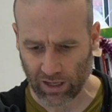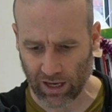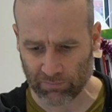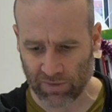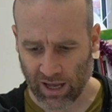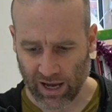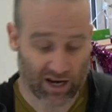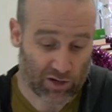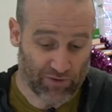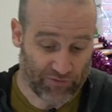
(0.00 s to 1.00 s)
And
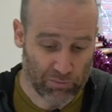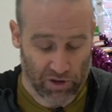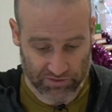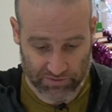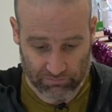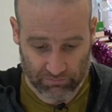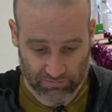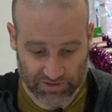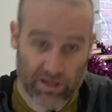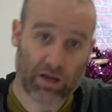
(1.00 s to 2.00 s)
I can refilm those.
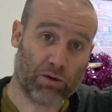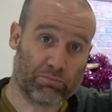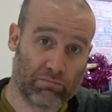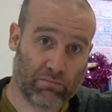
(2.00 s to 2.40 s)
So there you go.